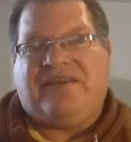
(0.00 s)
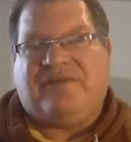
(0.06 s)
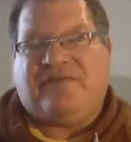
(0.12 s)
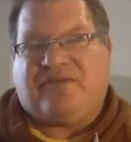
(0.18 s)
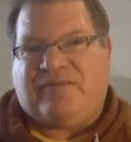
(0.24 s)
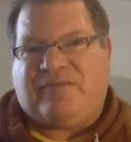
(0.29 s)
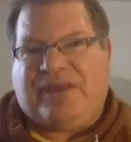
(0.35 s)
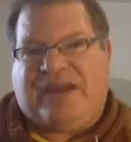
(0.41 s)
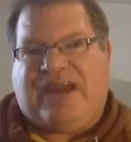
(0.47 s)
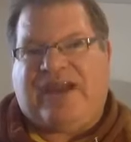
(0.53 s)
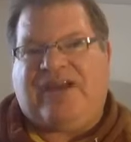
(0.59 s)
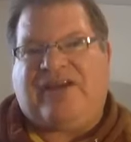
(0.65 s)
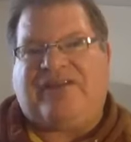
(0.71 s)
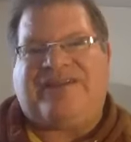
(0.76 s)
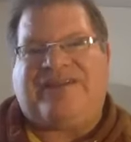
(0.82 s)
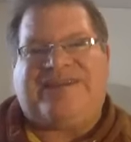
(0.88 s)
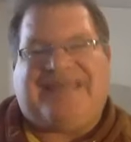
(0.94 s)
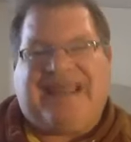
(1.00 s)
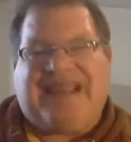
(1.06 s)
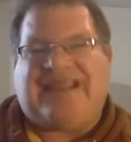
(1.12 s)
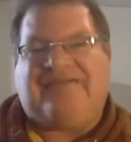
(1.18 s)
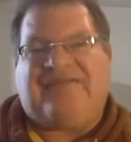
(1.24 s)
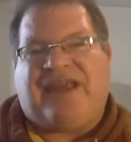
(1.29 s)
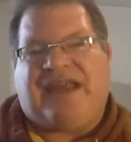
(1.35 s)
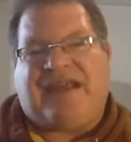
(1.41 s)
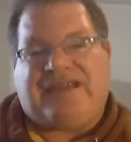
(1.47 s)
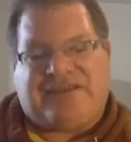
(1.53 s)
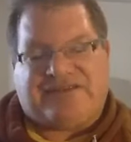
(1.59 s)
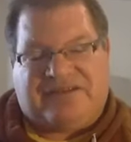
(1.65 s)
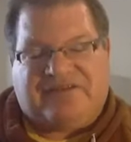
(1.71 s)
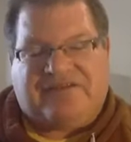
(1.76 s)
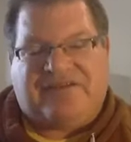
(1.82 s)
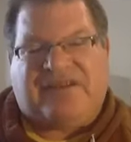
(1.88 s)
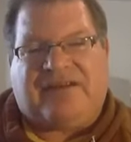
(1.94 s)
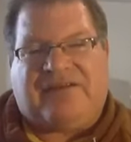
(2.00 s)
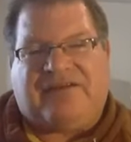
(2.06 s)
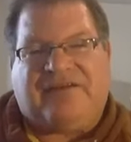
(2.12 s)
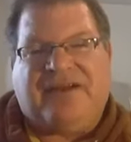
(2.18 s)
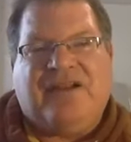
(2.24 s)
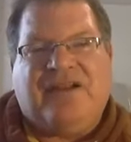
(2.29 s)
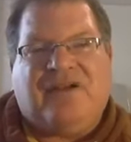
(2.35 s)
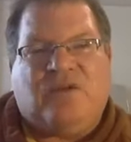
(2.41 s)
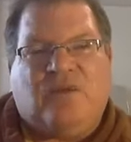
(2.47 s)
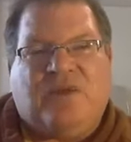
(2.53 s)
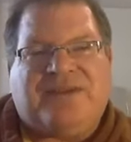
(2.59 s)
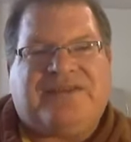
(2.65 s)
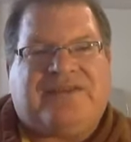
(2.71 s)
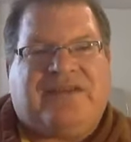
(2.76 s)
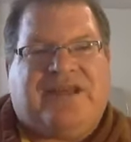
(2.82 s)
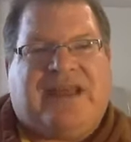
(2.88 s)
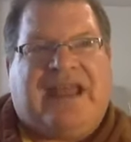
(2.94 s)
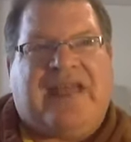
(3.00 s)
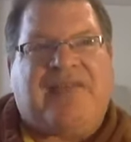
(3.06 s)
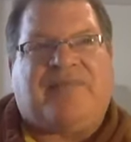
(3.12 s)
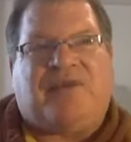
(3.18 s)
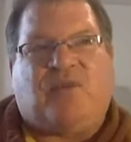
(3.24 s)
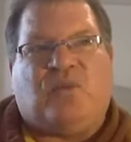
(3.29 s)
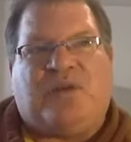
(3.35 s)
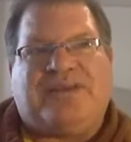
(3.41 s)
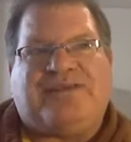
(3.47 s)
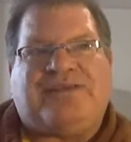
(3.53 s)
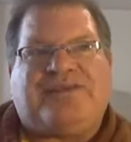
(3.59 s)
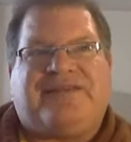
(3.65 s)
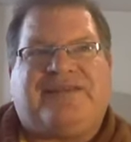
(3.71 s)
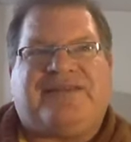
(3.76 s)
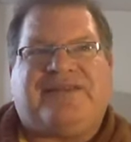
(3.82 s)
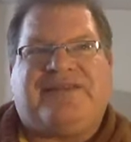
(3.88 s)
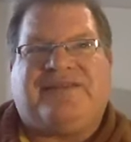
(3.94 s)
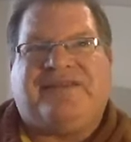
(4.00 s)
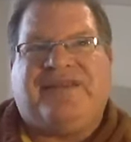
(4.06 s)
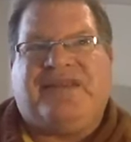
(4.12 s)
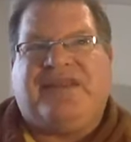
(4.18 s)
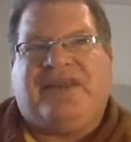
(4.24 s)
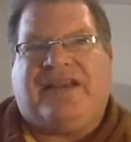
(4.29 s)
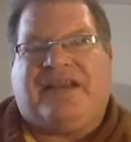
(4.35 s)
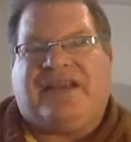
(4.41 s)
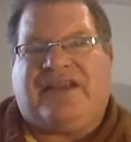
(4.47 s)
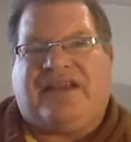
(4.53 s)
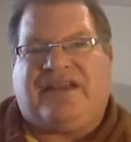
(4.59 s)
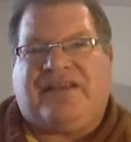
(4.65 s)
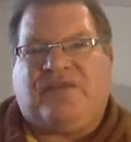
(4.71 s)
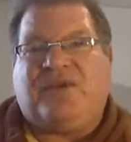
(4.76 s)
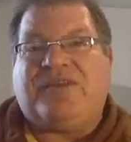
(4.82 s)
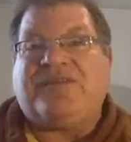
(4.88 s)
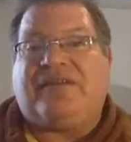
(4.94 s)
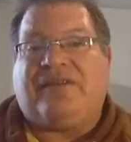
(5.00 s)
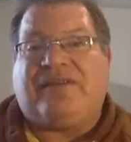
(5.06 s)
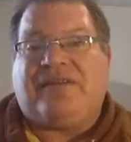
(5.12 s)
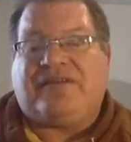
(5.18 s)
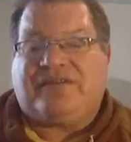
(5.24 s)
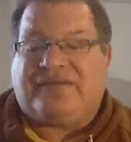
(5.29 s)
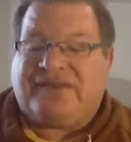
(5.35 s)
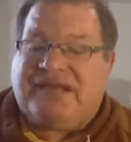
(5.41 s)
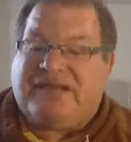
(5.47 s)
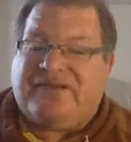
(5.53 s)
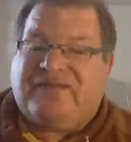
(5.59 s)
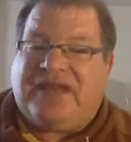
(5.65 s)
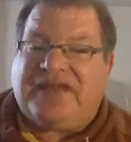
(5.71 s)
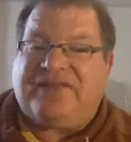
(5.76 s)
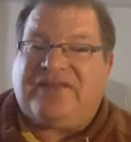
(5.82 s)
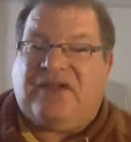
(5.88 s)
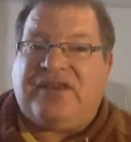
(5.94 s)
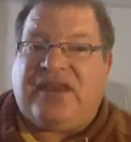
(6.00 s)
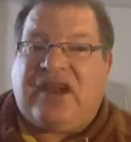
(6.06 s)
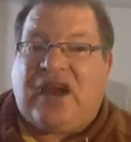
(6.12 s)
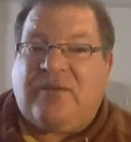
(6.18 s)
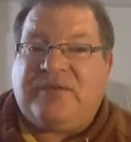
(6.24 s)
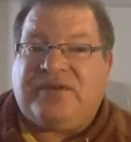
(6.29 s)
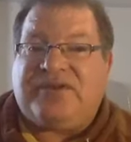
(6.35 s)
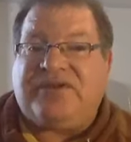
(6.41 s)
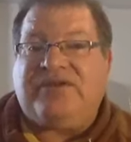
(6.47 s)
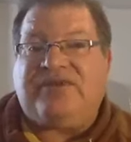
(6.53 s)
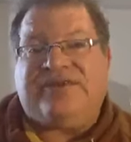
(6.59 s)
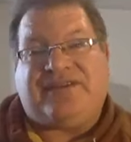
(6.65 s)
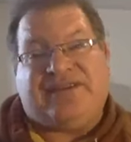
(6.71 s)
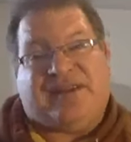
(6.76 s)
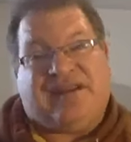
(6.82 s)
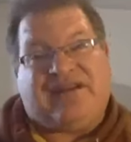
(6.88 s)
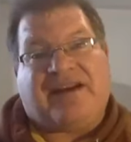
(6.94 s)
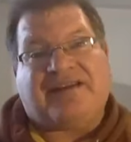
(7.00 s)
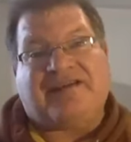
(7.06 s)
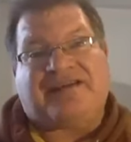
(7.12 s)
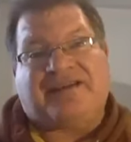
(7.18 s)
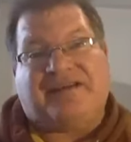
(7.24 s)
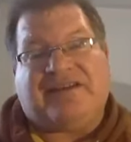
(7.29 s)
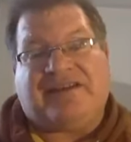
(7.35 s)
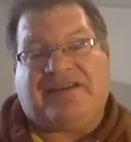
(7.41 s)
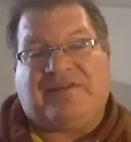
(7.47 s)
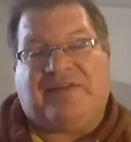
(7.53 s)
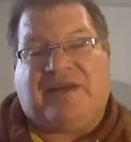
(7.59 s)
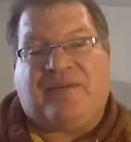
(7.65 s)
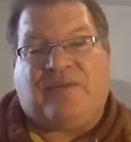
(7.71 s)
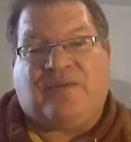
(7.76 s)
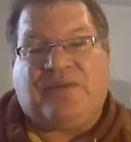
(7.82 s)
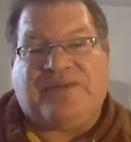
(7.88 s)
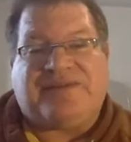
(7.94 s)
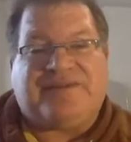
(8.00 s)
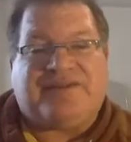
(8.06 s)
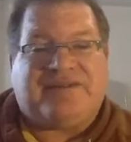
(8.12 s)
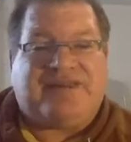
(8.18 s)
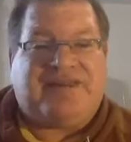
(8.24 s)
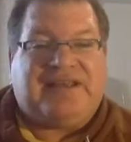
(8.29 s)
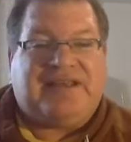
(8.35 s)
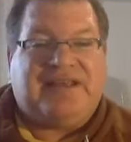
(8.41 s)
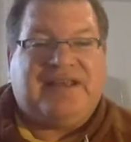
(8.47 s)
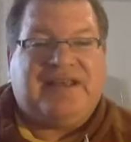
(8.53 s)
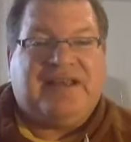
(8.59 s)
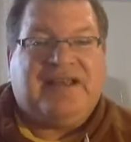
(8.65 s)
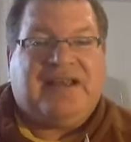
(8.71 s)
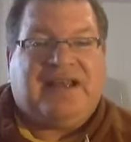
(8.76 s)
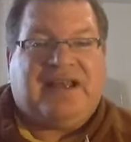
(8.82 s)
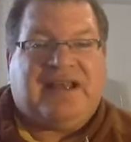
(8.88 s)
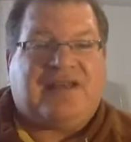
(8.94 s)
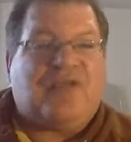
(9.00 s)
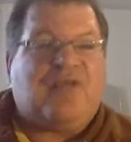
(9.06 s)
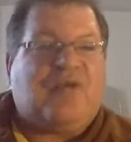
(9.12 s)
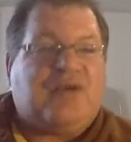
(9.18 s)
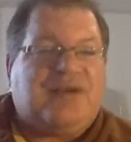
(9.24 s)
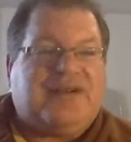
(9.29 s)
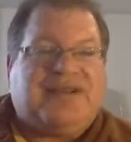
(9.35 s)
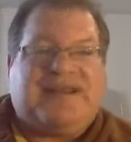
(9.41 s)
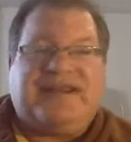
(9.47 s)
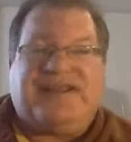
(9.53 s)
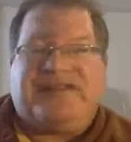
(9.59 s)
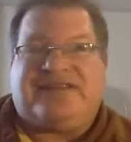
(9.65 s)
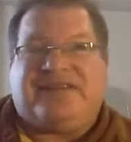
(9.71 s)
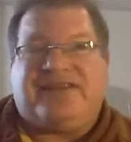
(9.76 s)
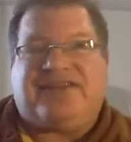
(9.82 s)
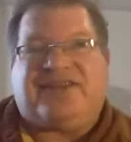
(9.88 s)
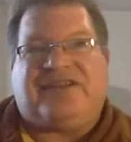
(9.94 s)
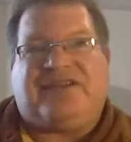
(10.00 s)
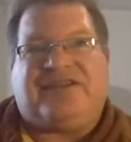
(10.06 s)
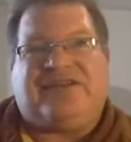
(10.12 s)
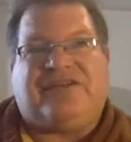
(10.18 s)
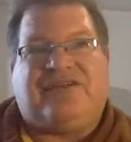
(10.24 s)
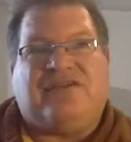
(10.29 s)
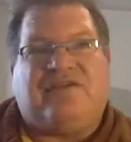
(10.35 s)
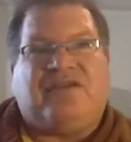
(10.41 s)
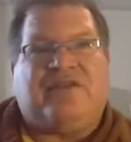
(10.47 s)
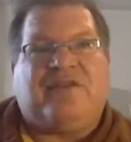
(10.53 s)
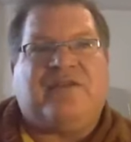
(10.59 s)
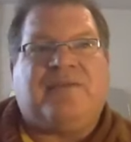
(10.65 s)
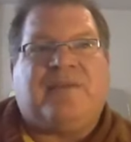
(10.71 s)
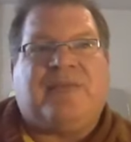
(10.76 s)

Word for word: prepared to take advantage of what's going to happen once this take advantage of all the opportunities that are actually going to come up once the quarantine session is over.